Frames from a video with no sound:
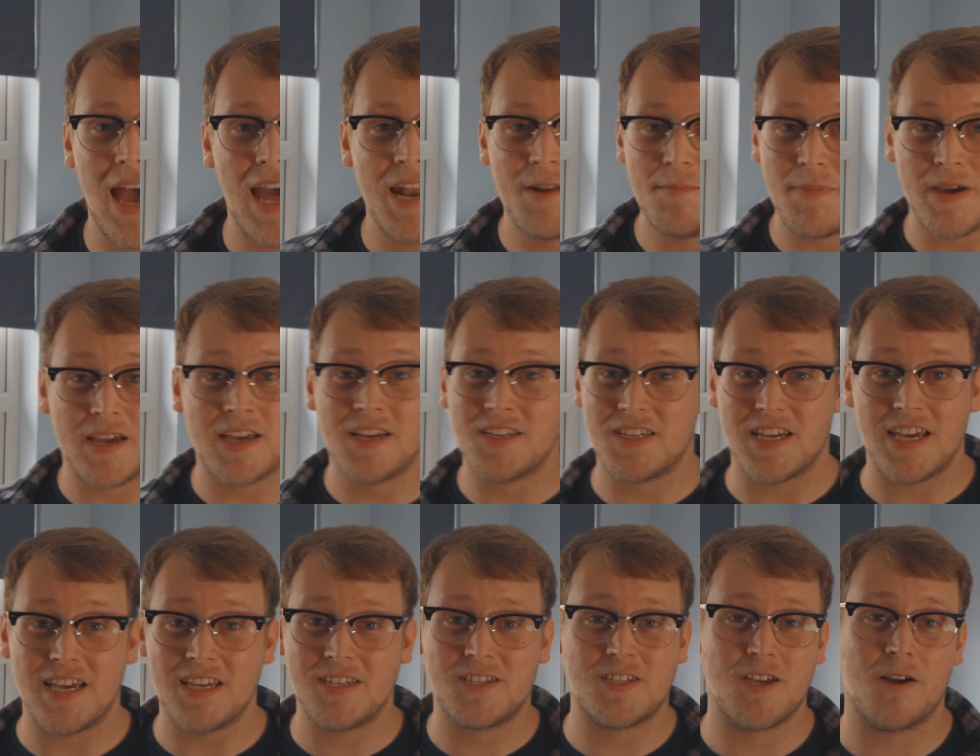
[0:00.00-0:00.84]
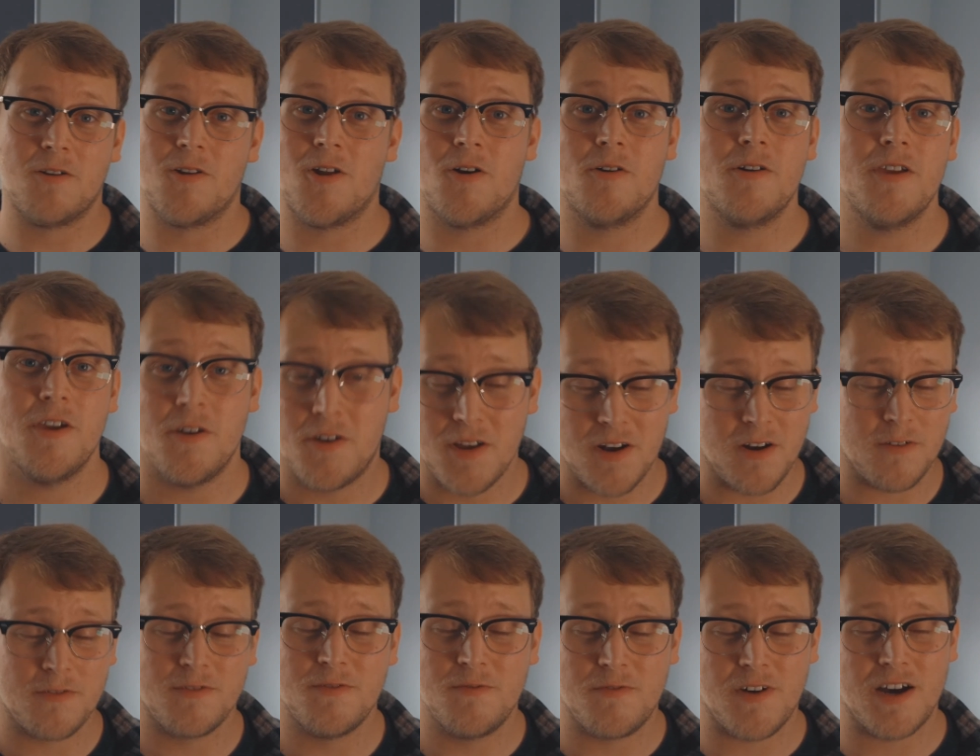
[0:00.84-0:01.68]
And because it is so long, you can
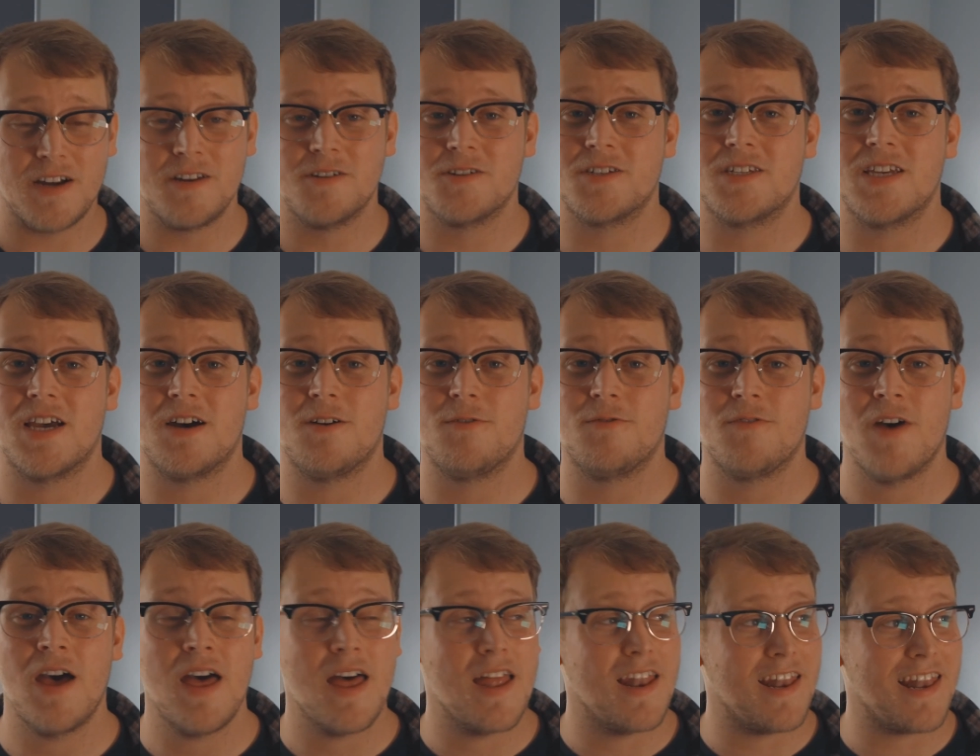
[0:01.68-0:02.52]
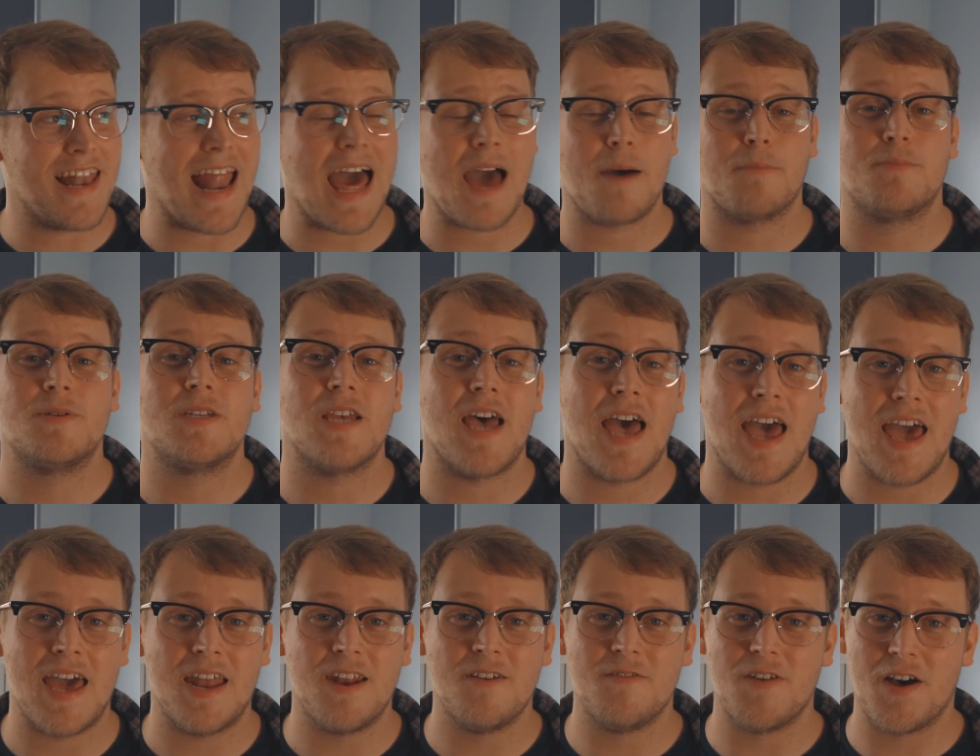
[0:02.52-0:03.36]
often find yourself laps
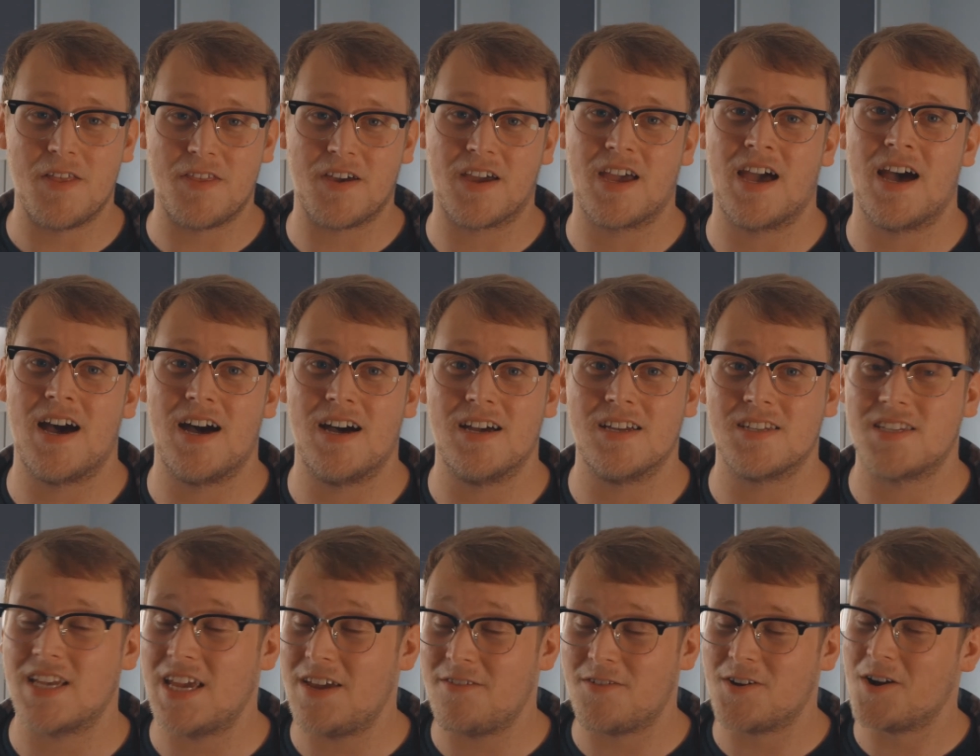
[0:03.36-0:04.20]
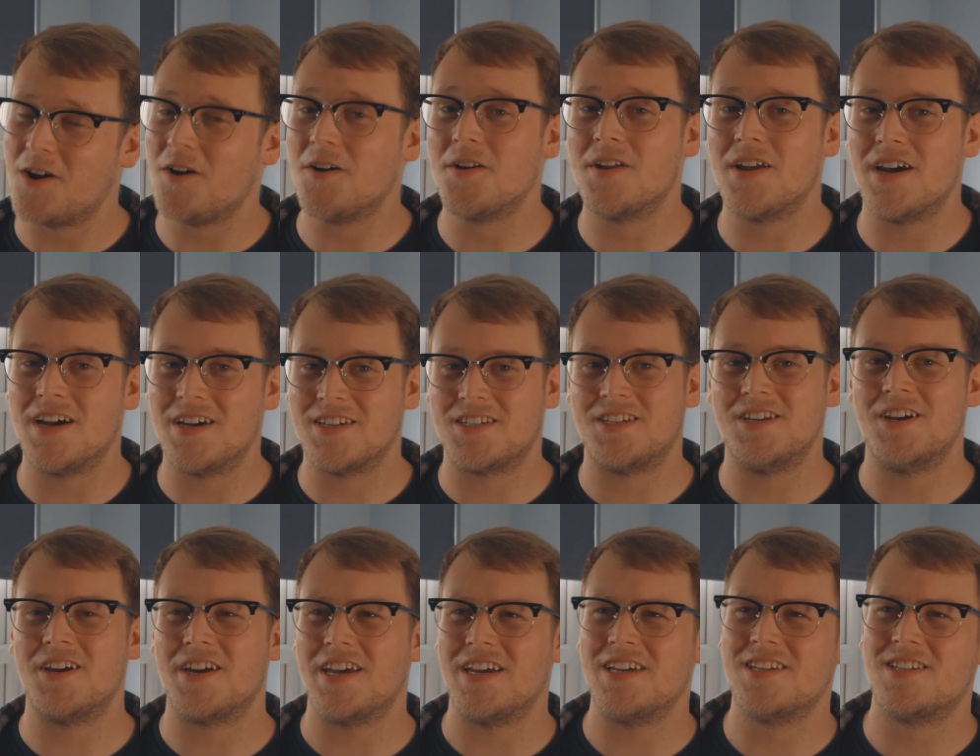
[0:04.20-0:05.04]
ahead of other cars, even on a
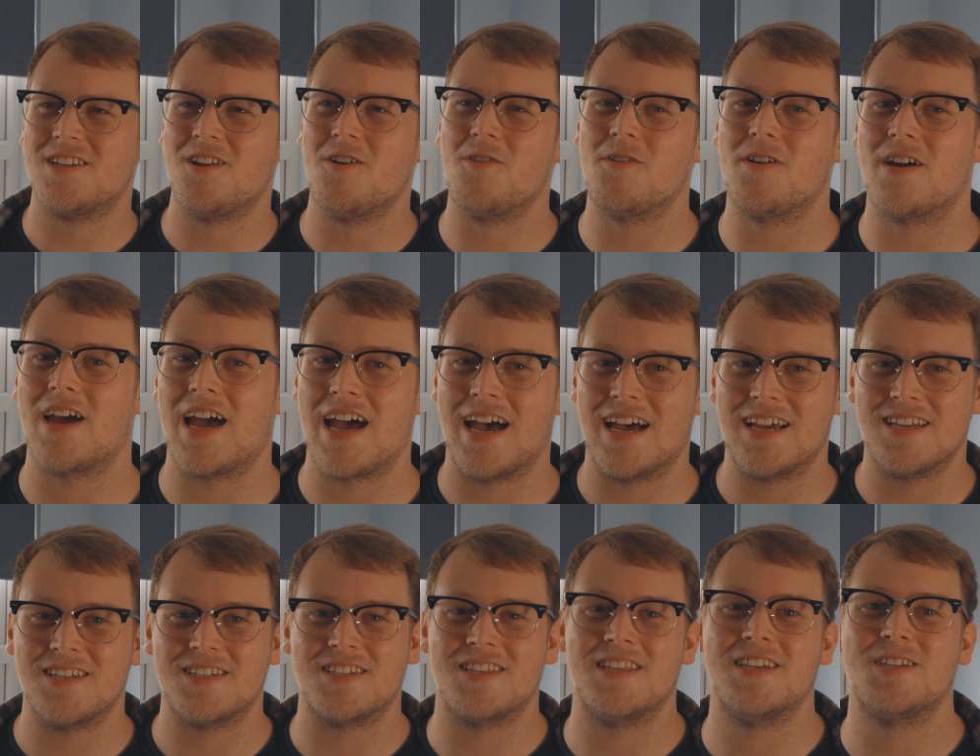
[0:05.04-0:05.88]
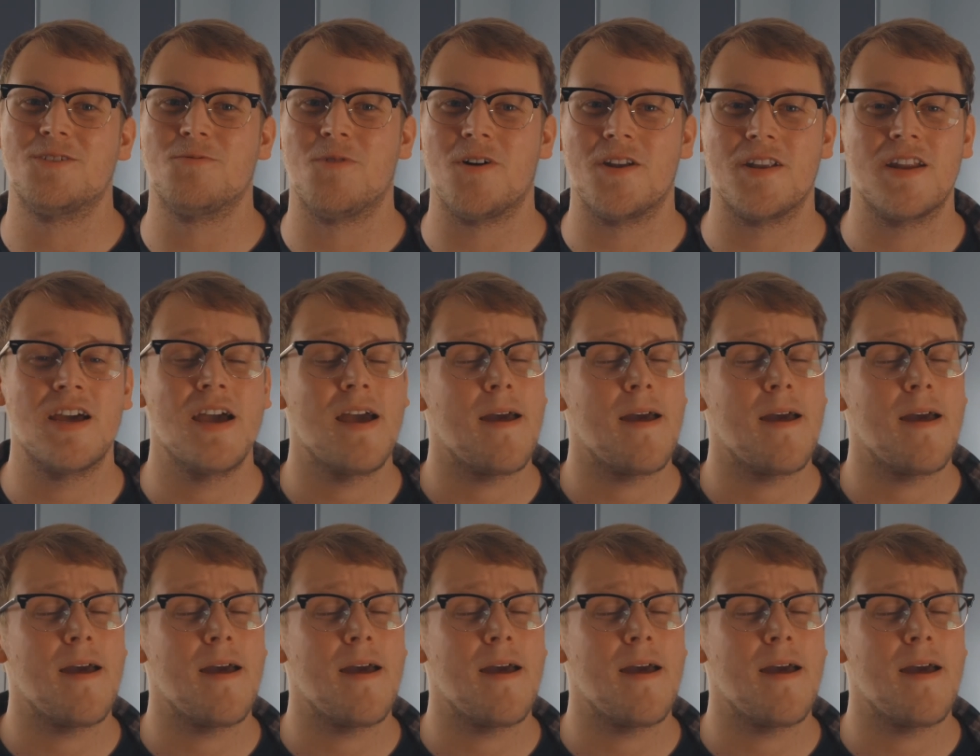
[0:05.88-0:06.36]
circuit as long as this one.